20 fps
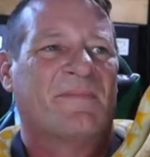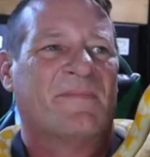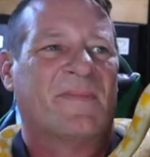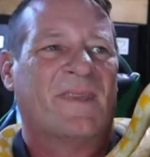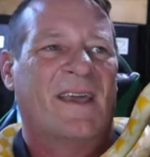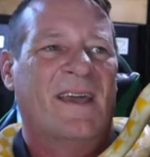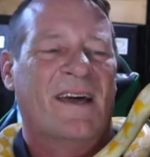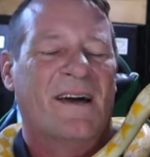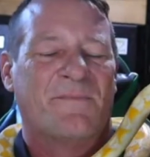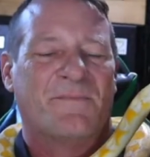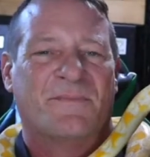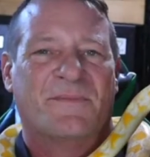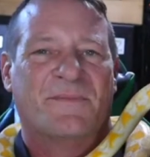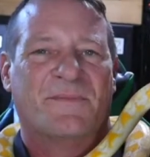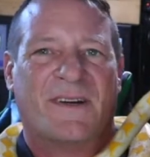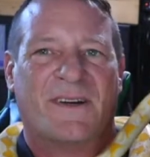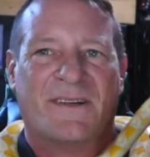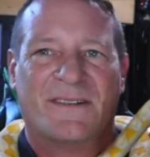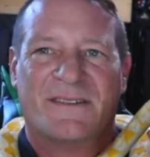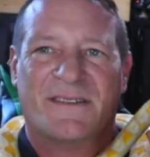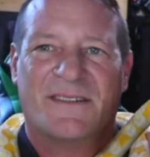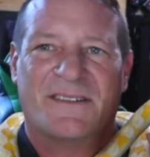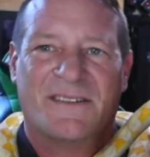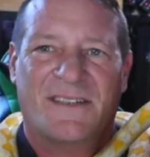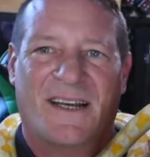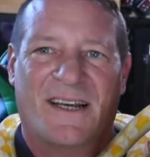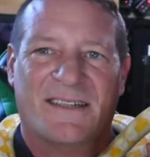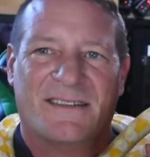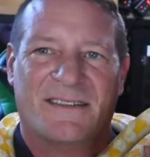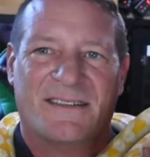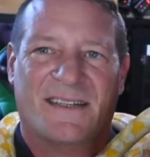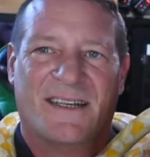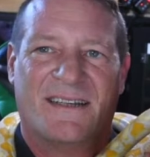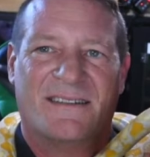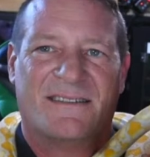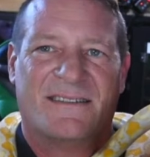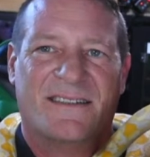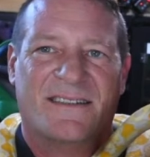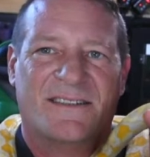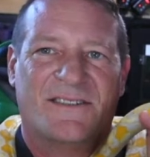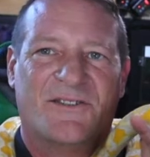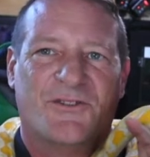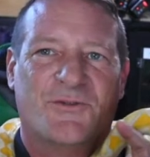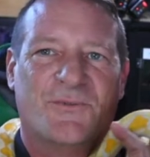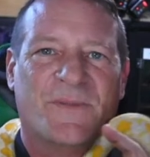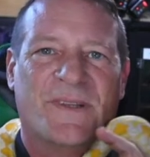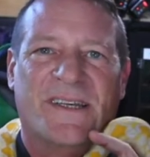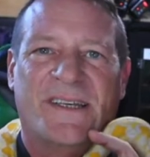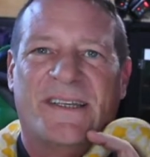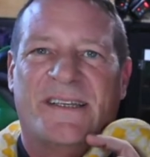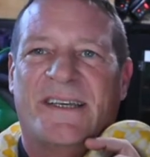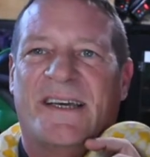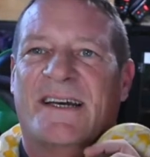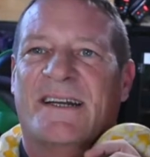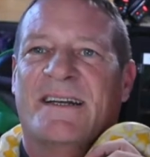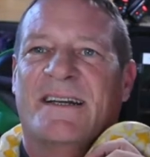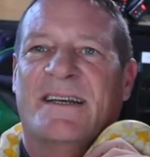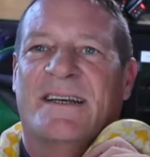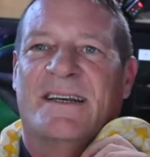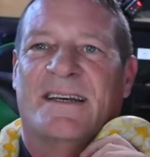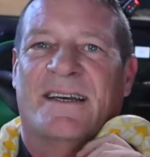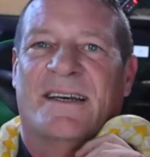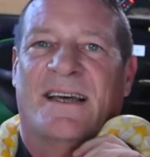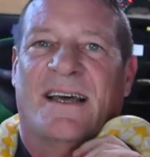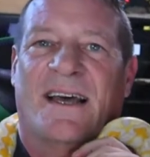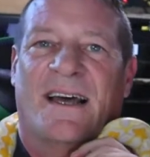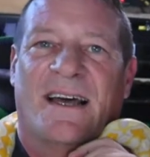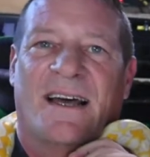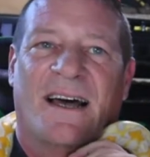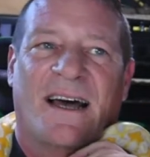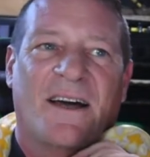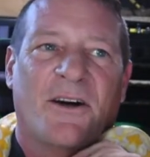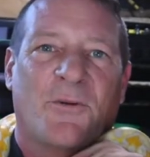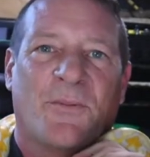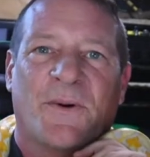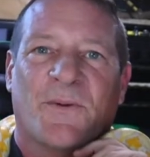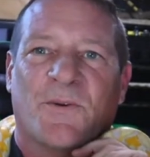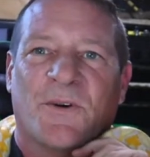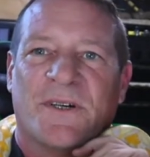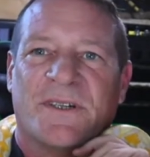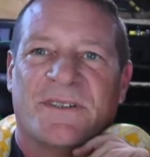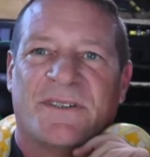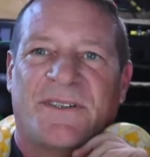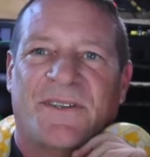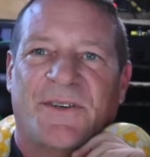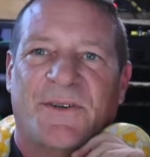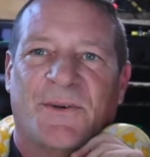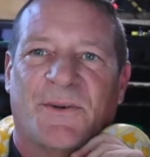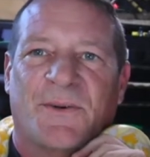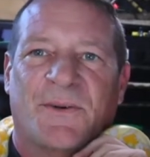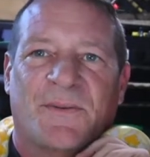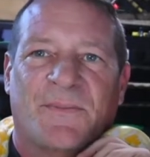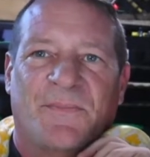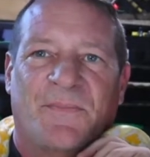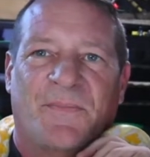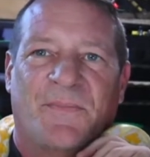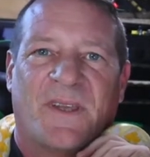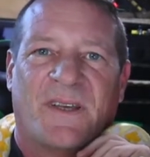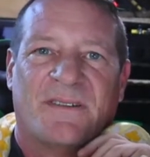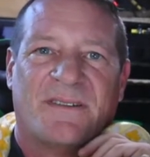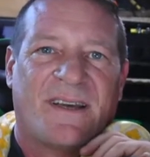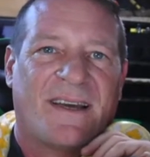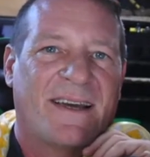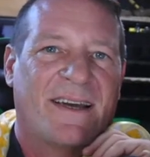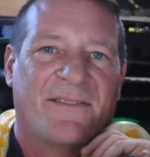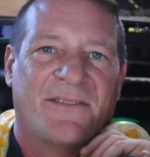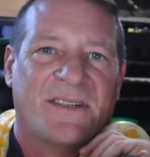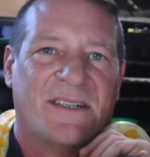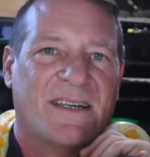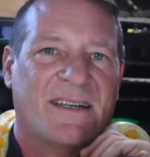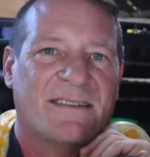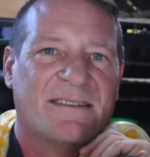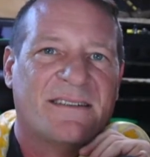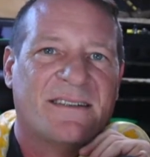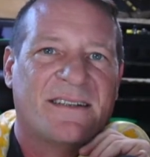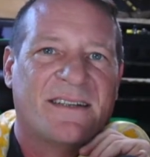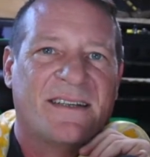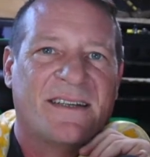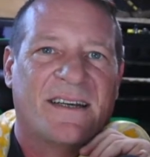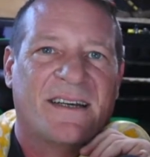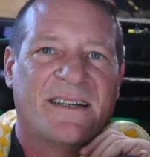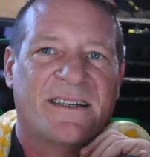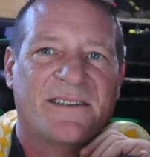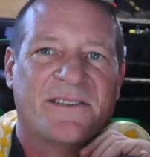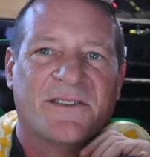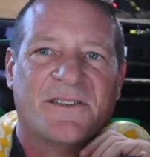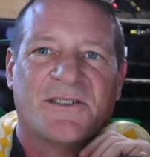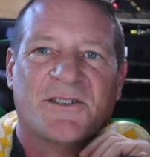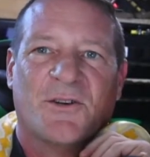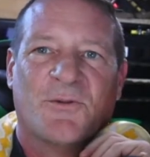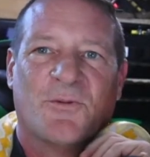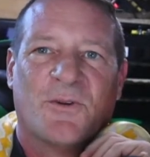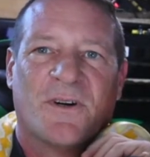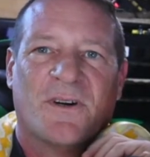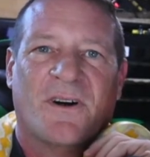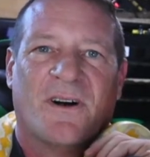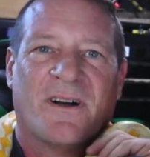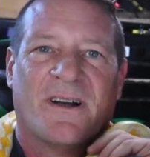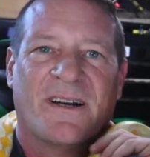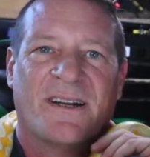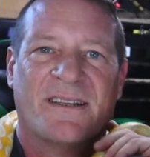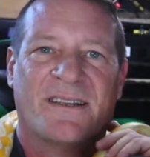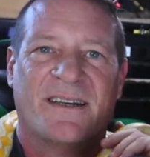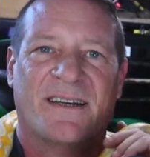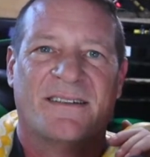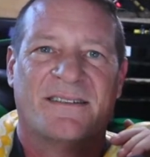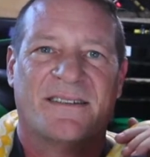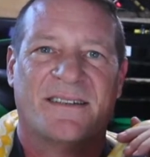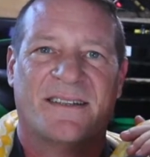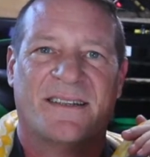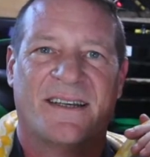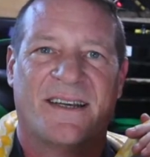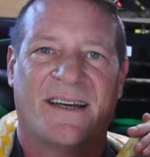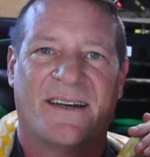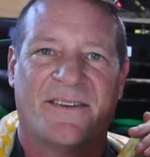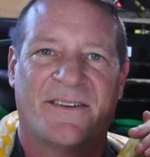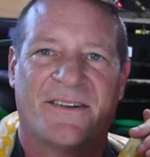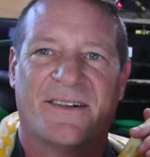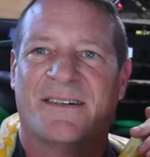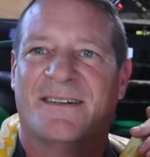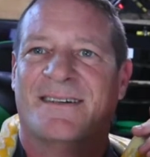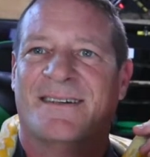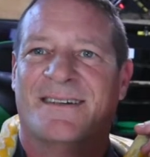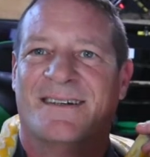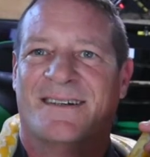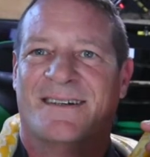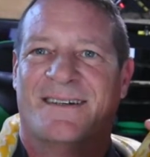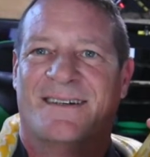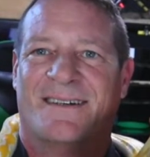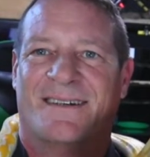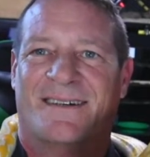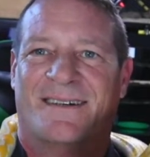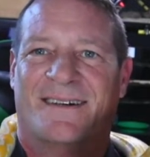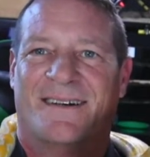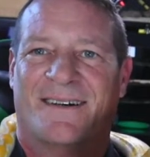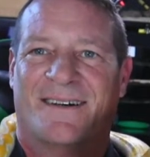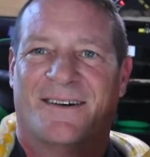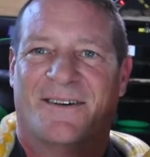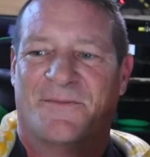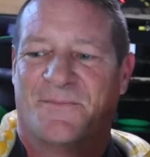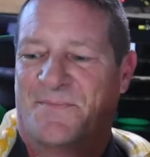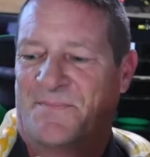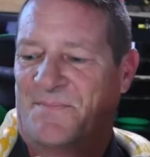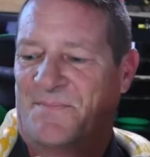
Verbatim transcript: yeah, Tara says she hasn't tested the Zoom link yet. I hope it works too, because I haven't tested it yet either. So we're all going to test it together. Um,